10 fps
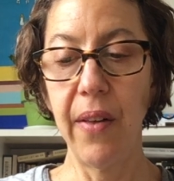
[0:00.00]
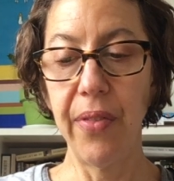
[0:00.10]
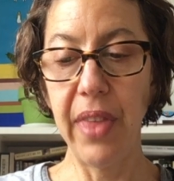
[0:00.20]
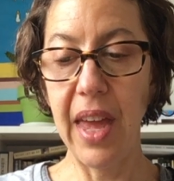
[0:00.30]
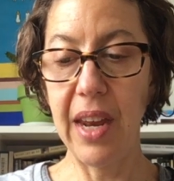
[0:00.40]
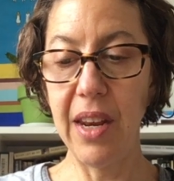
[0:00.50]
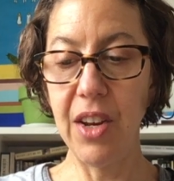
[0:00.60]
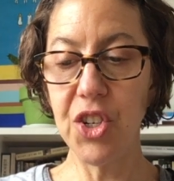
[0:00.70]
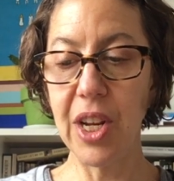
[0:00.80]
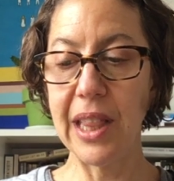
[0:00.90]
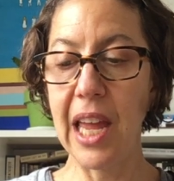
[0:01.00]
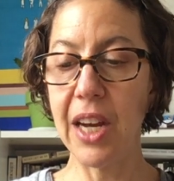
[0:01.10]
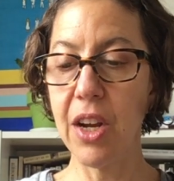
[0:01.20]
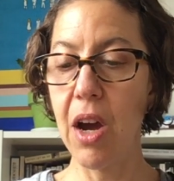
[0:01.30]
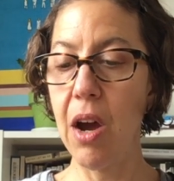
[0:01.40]
Then she'd
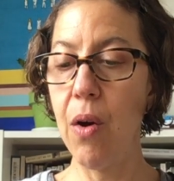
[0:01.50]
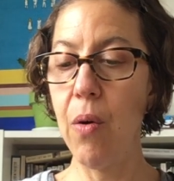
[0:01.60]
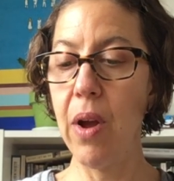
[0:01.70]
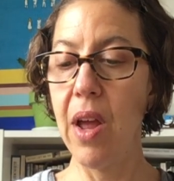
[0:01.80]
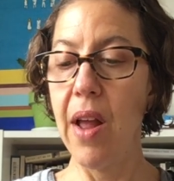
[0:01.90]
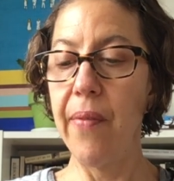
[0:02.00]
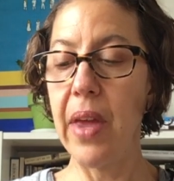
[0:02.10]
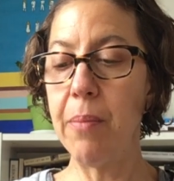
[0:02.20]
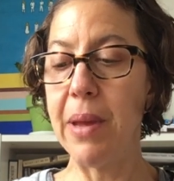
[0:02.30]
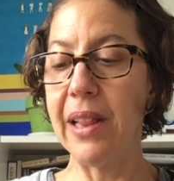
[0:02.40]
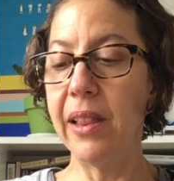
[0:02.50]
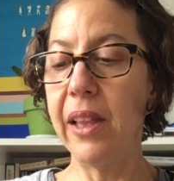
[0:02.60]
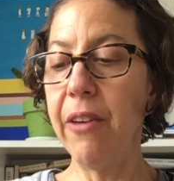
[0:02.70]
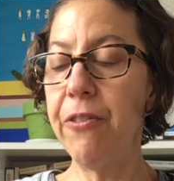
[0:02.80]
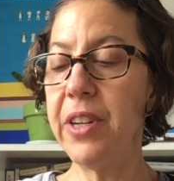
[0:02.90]
let go and be
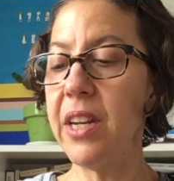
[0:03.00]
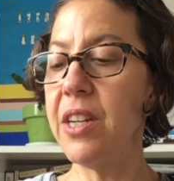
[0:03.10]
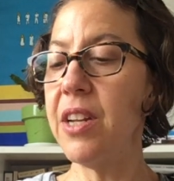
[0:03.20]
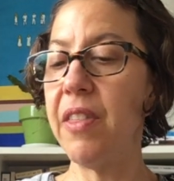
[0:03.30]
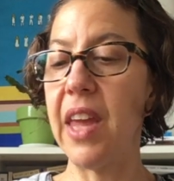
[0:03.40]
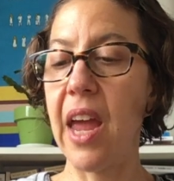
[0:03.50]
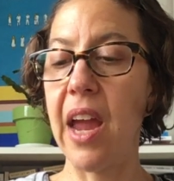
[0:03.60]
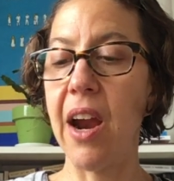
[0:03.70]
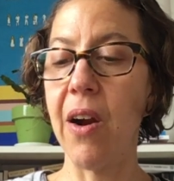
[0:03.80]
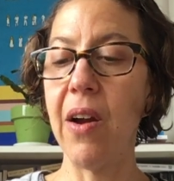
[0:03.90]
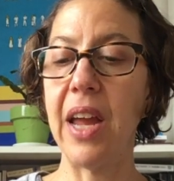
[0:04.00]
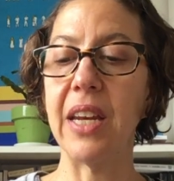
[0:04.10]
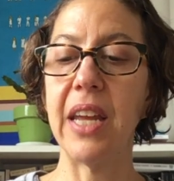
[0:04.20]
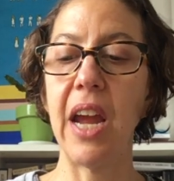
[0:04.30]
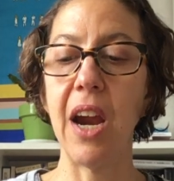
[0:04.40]
lifted into the air
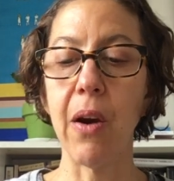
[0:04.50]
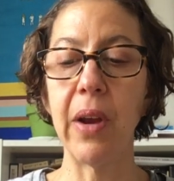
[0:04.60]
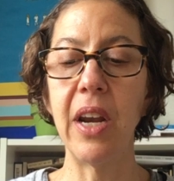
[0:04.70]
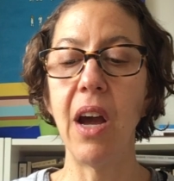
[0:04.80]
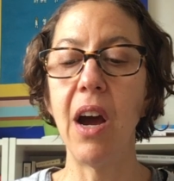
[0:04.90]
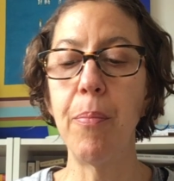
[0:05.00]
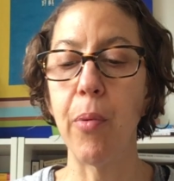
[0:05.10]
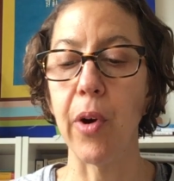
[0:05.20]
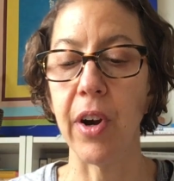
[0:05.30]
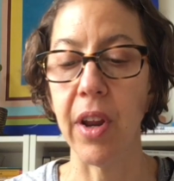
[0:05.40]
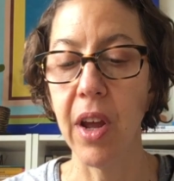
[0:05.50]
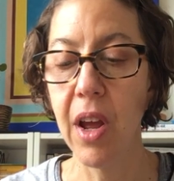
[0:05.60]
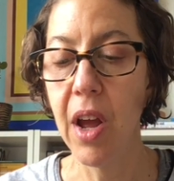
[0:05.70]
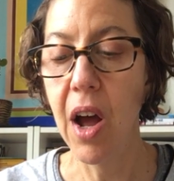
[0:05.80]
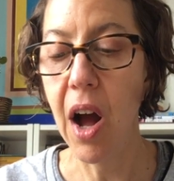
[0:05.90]
and carried upward
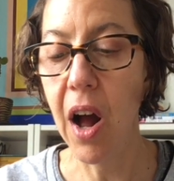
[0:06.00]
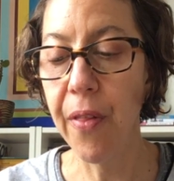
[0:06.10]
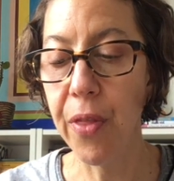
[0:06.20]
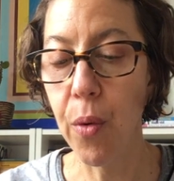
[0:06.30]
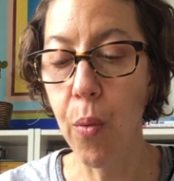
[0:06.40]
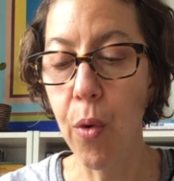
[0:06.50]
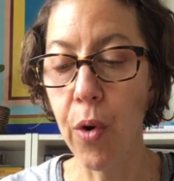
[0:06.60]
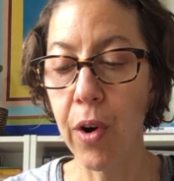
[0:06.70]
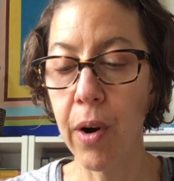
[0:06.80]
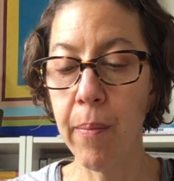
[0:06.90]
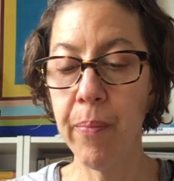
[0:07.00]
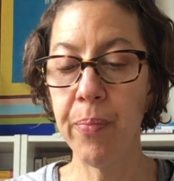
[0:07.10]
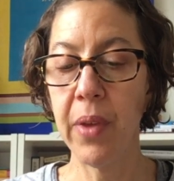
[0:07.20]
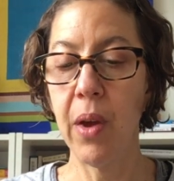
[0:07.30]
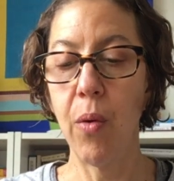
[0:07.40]
on the warm
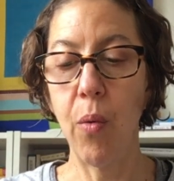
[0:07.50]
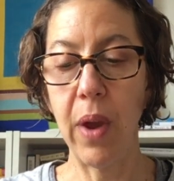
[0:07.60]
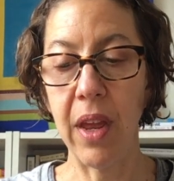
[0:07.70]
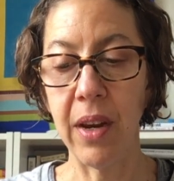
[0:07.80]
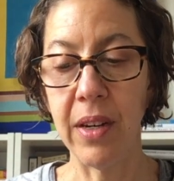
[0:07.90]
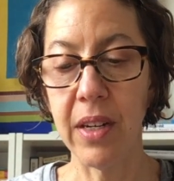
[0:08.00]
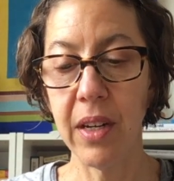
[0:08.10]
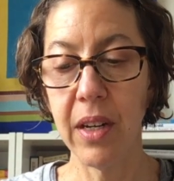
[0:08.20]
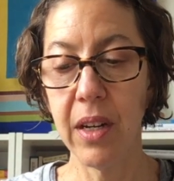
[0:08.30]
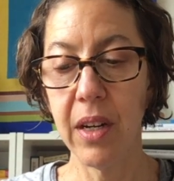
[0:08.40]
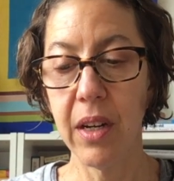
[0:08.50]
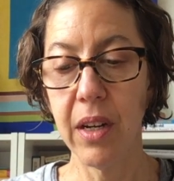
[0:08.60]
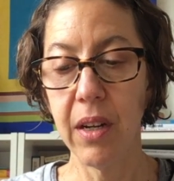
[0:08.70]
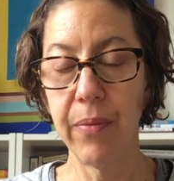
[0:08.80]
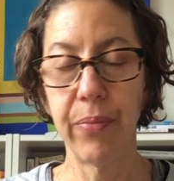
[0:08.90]
wind.
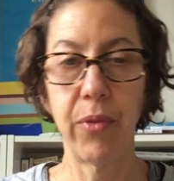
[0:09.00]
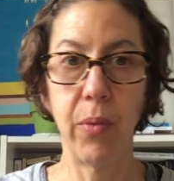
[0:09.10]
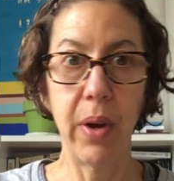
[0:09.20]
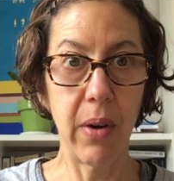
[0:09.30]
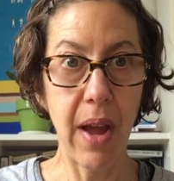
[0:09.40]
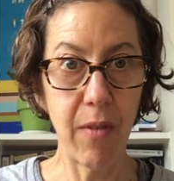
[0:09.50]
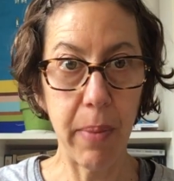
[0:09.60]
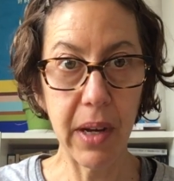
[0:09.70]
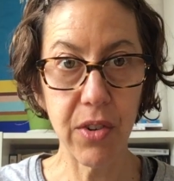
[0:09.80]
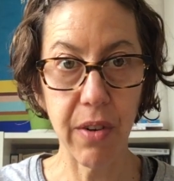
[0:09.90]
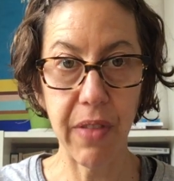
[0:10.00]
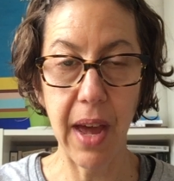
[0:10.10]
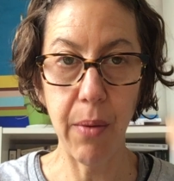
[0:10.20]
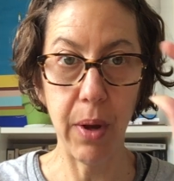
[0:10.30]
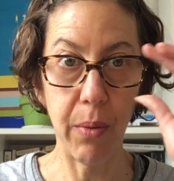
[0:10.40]
Well, we don't have a picture of
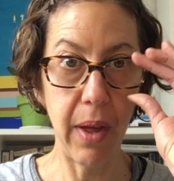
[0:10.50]
that one.